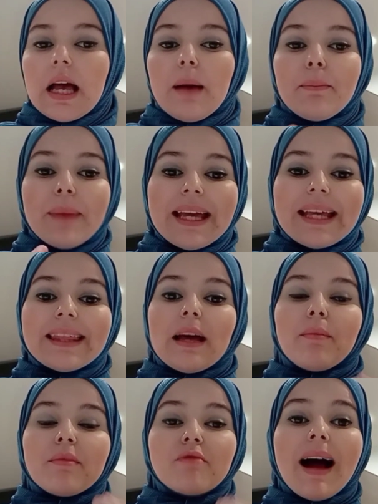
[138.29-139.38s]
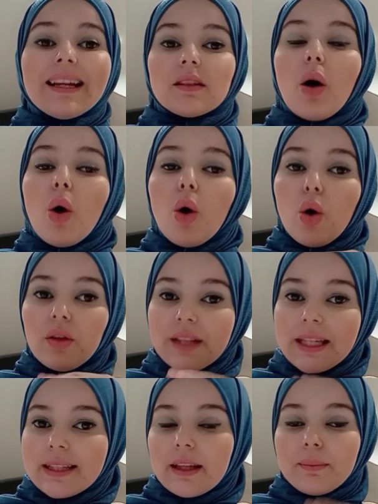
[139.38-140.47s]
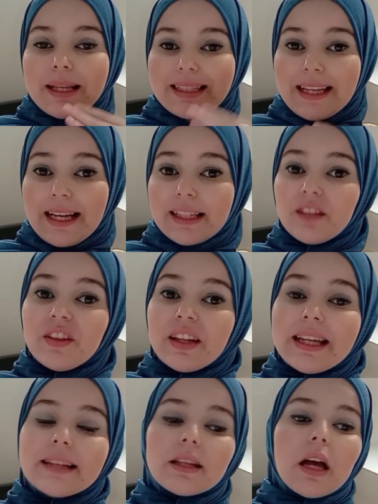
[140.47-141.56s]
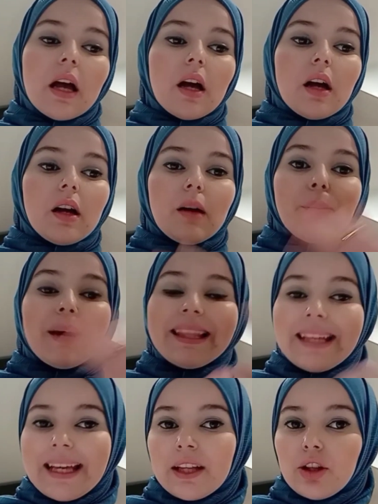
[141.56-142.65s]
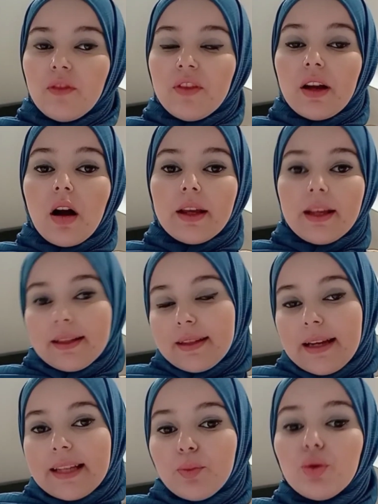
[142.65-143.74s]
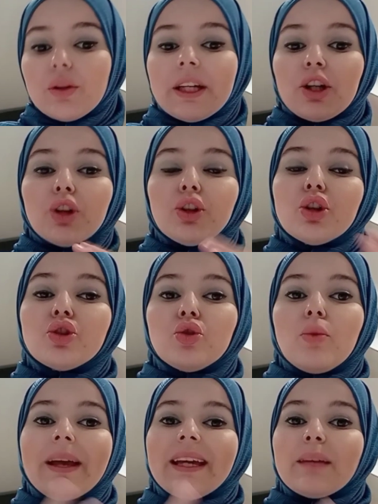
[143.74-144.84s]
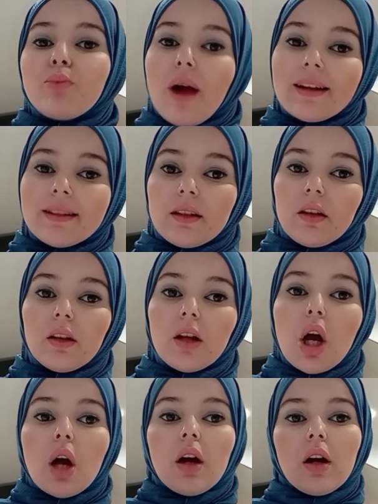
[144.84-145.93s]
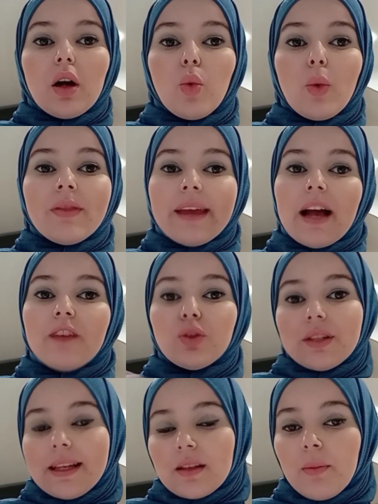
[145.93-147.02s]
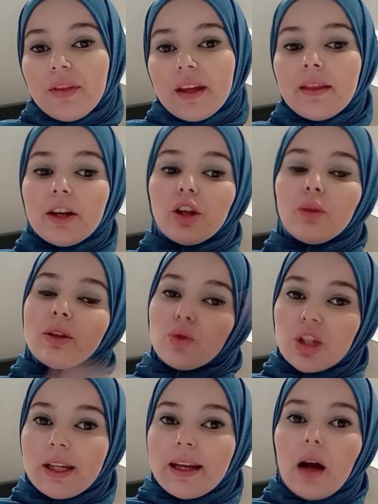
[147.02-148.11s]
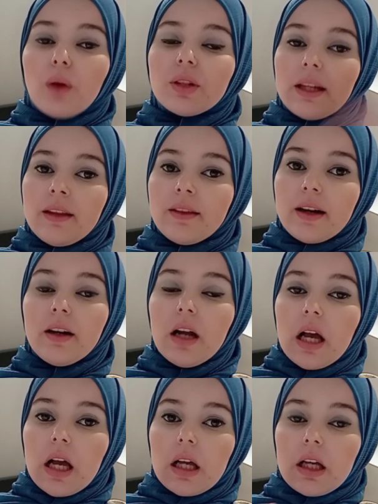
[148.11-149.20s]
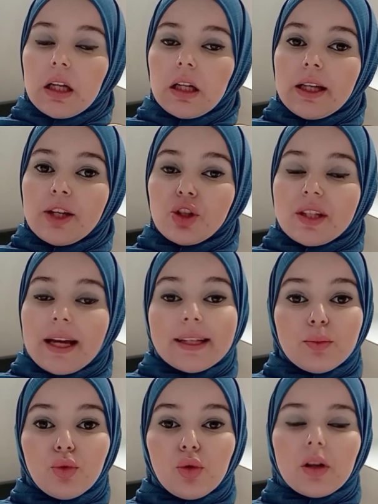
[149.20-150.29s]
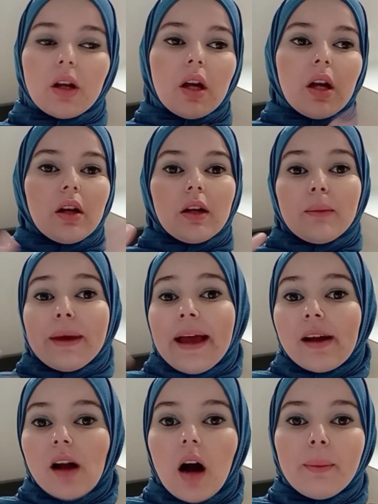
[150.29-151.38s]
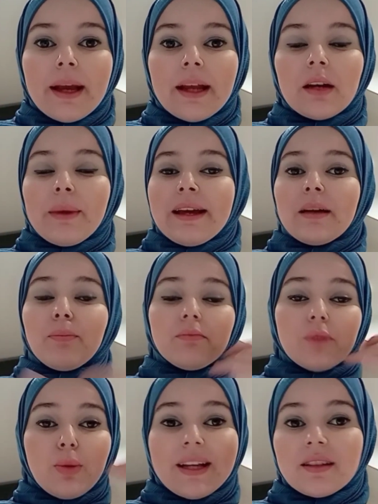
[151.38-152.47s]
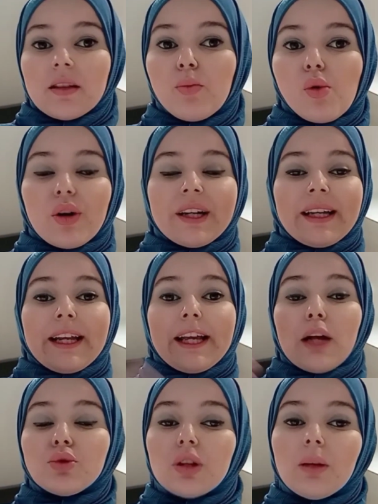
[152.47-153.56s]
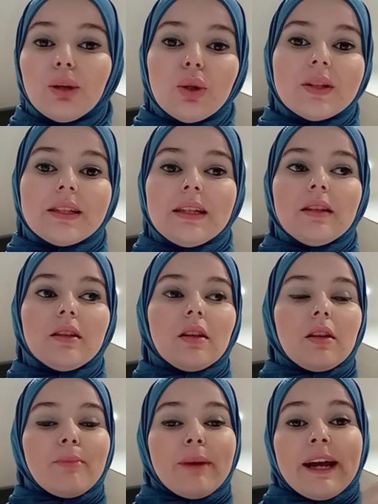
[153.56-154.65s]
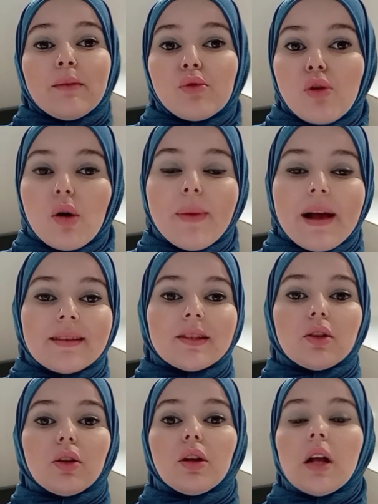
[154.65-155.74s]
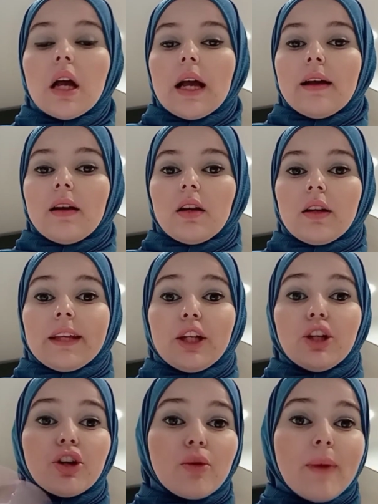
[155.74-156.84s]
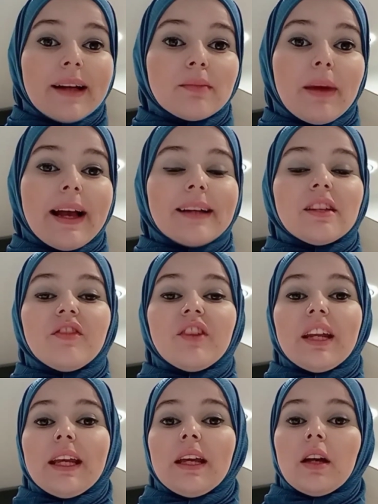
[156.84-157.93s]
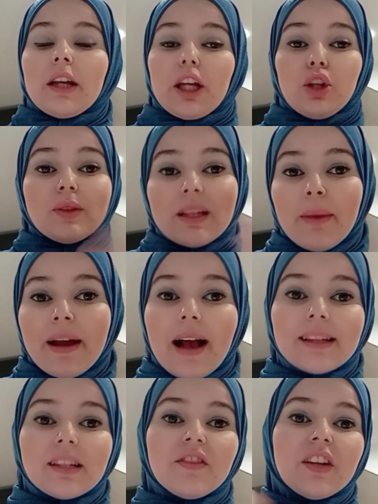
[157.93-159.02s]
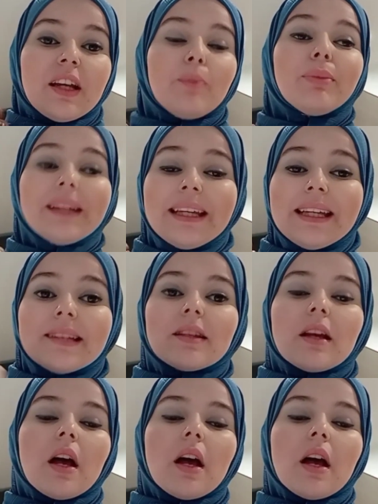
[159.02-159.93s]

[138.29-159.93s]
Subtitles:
Make them write all these commands and activities by the end of the exercise book in order to make it practical. When they have to say something, they're going to check it out in their exercise book. May I come in? May I erase the board? Can I go to WC? May I borrow a pencil? Can you correct my activity? Can you see my activity, please?